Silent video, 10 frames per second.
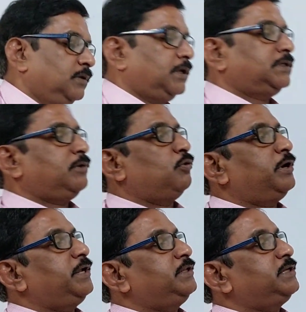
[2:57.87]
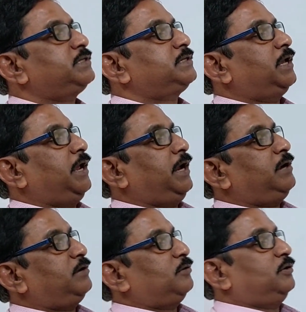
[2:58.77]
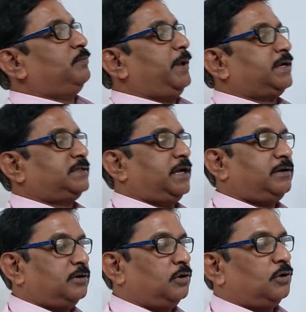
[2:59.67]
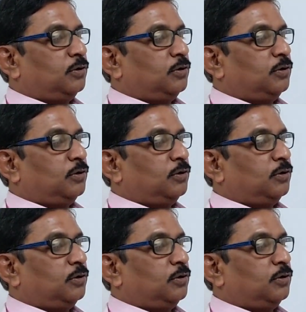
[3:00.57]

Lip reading: just by rotating this head on the back side